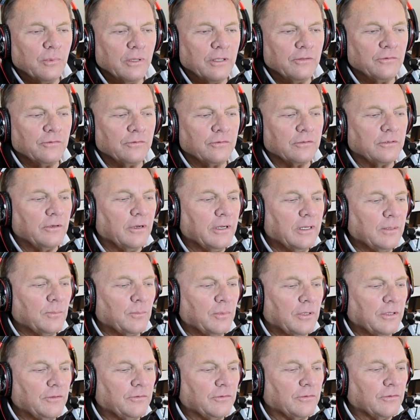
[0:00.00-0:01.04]
places to drink,
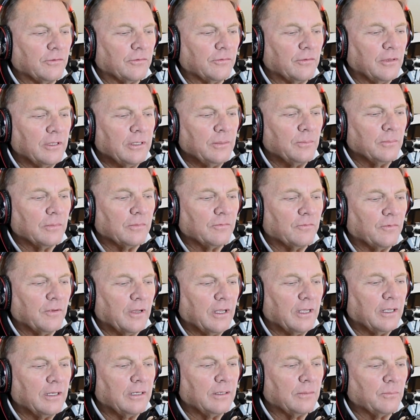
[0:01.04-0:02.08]
places to sleep, and
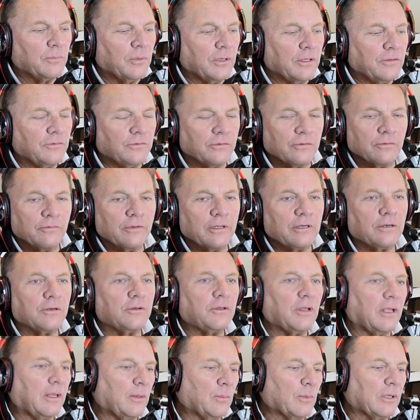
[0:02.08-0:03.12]
find places of
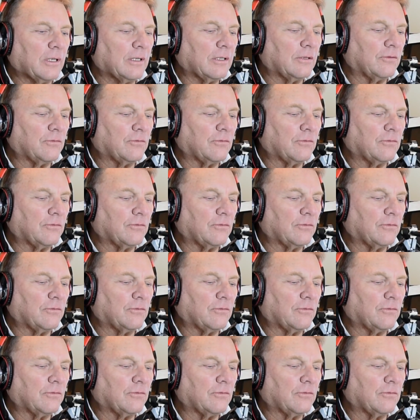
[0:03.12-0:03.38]
entertainment.